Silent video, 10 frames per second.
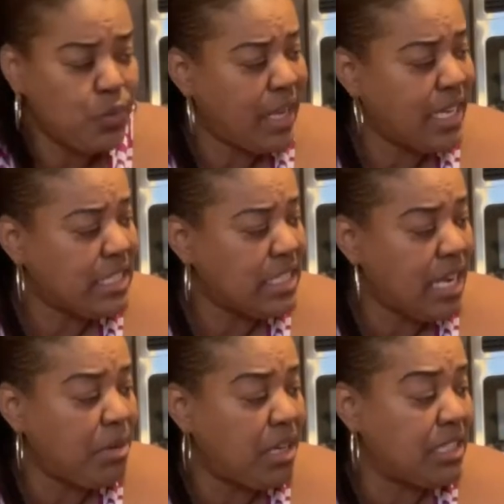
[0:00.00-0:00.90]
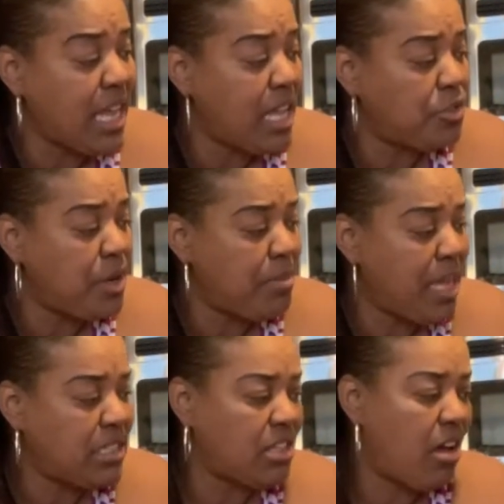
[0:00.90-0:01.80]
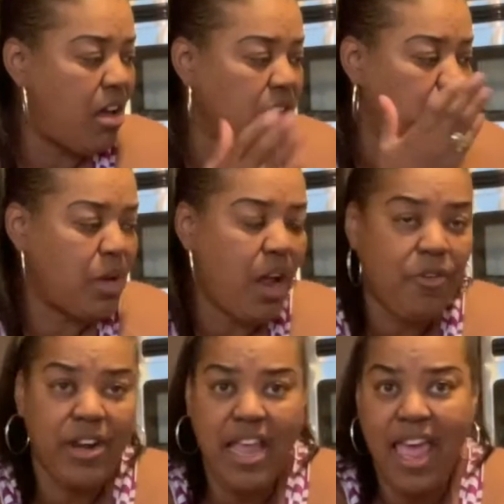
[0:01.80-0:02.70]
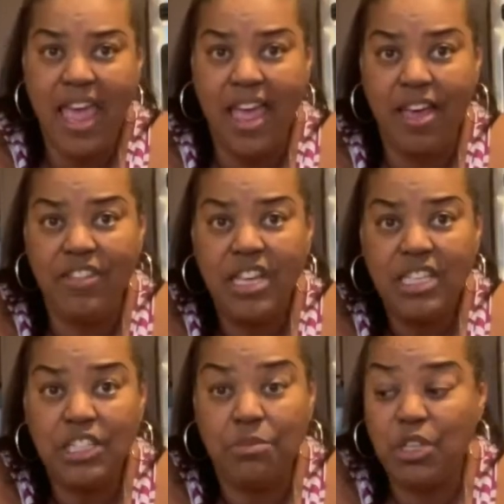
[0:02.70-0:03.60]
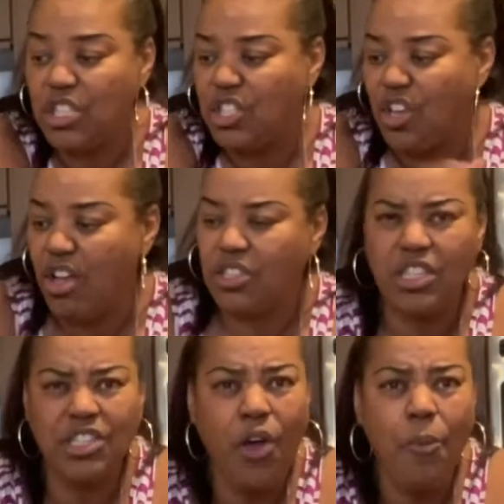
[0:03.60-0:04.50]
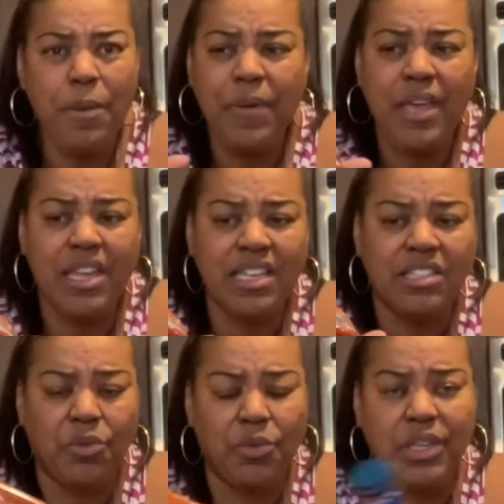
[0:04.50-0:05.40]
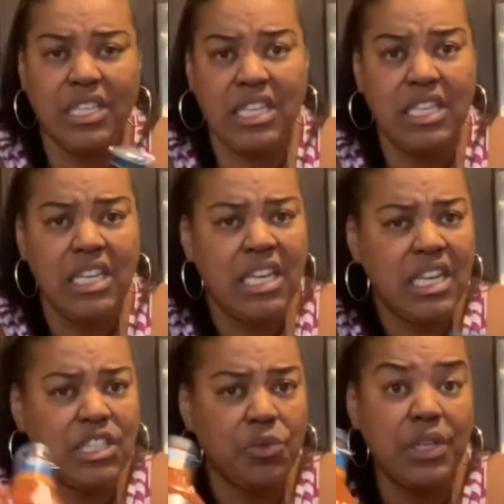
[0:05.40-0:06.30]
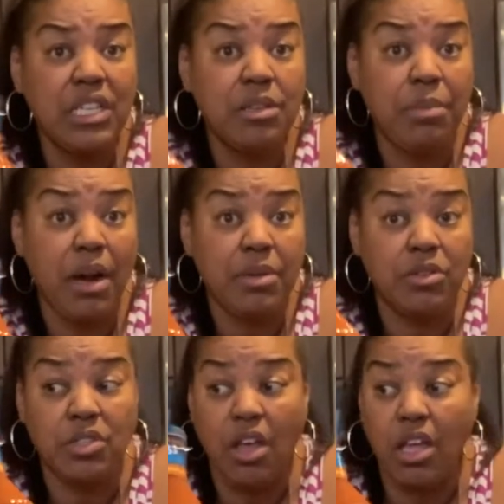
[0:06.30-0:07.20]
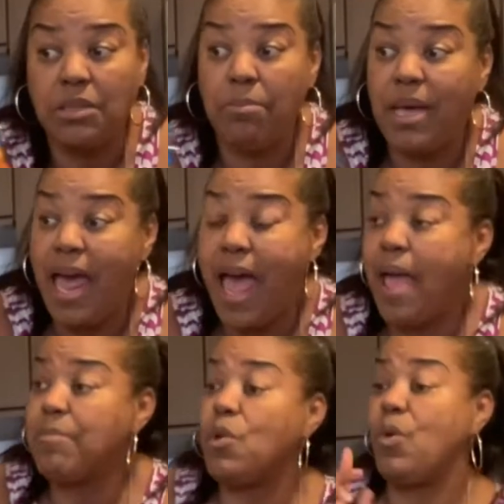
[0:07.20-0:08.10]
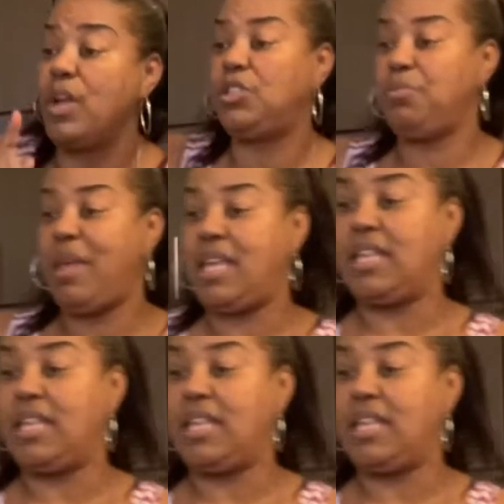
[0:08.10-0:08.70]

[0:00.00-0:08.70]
like I said, I'm gonna doctor up my sauce. We already have some good sauce, because Open Pit is a really good barbecue sauce, but I'm going to make it